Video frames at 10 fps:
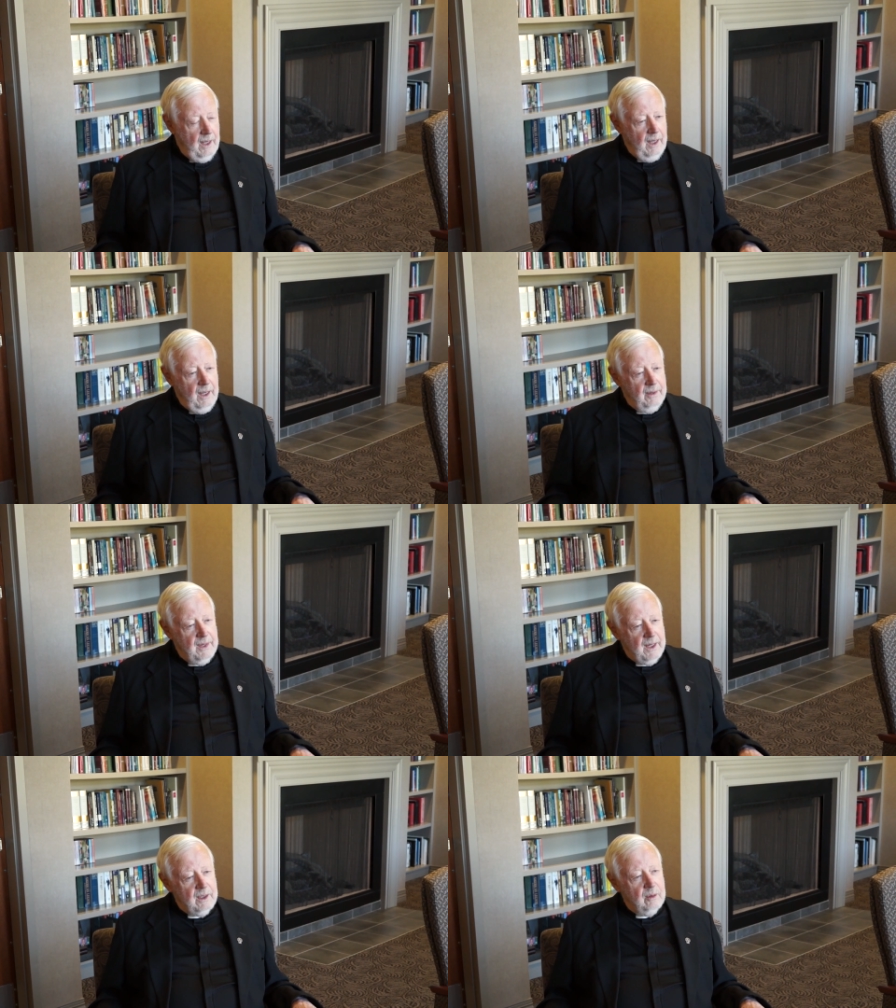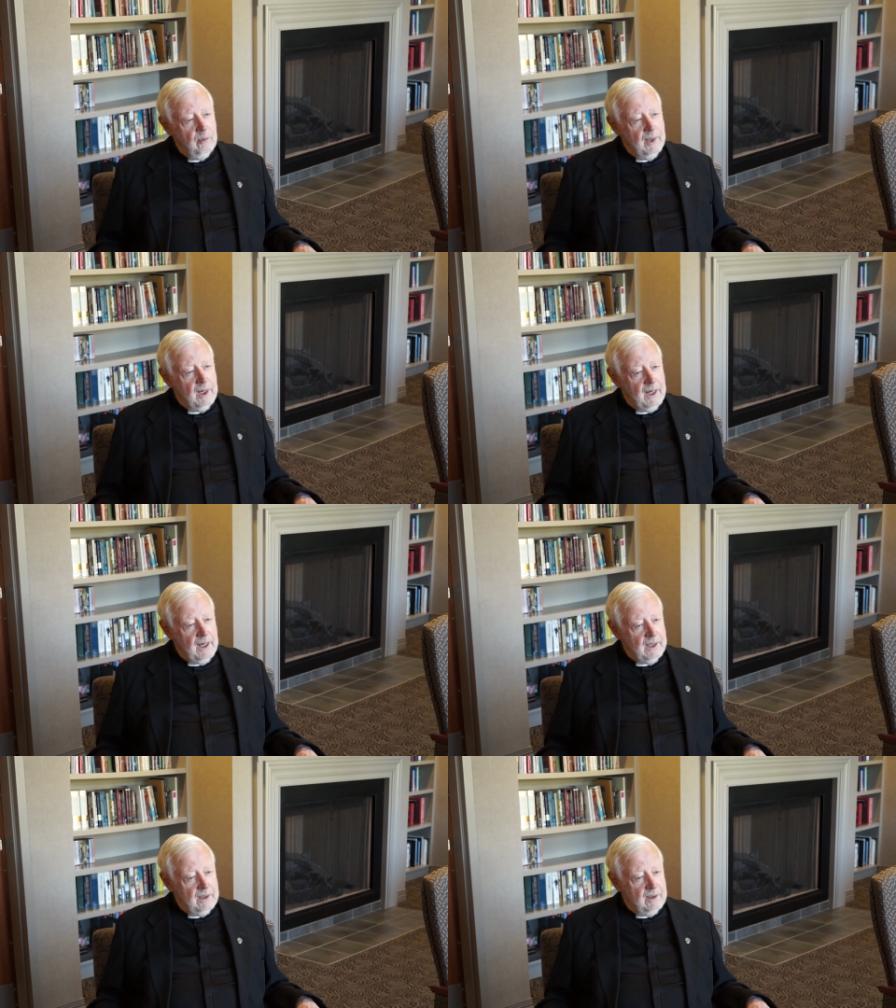And then when I
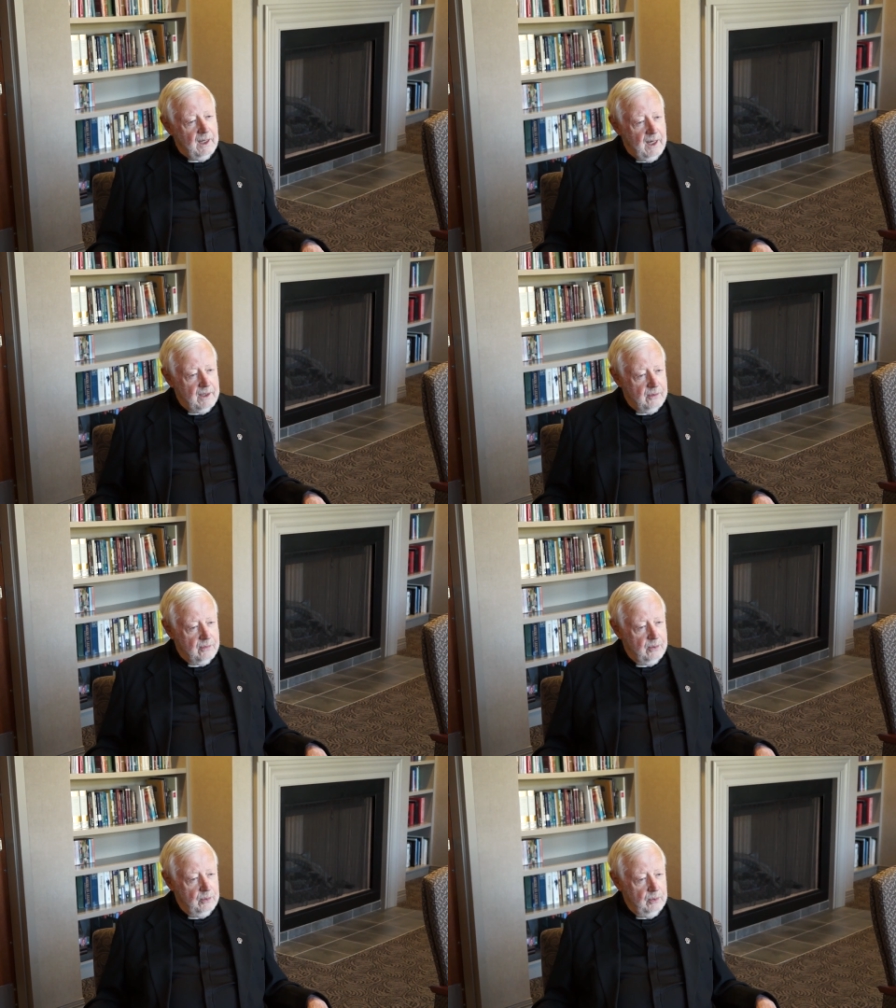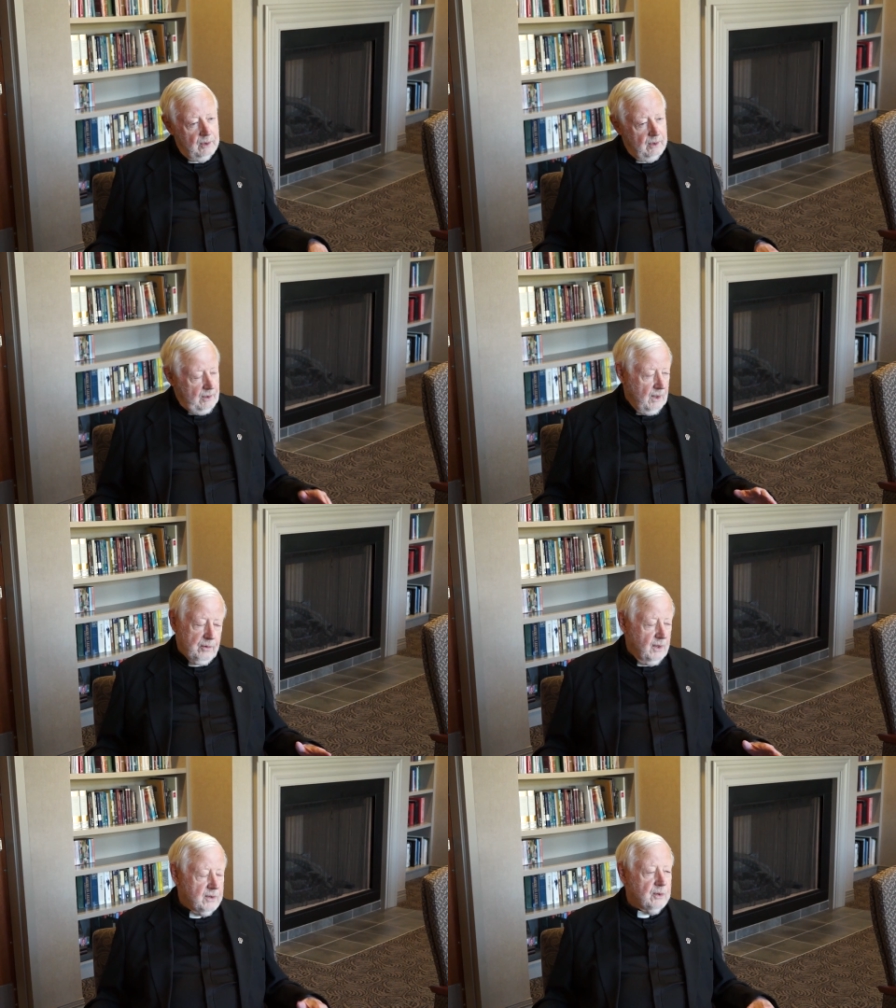got into high school, or
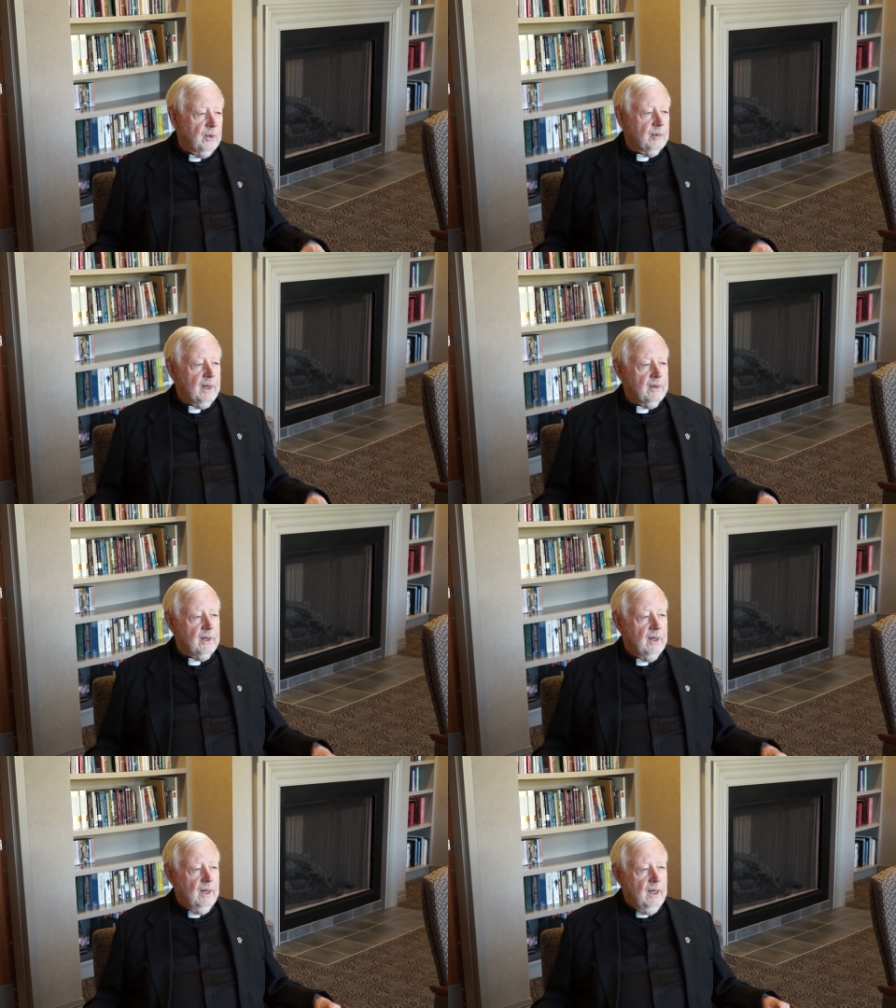grade school rather,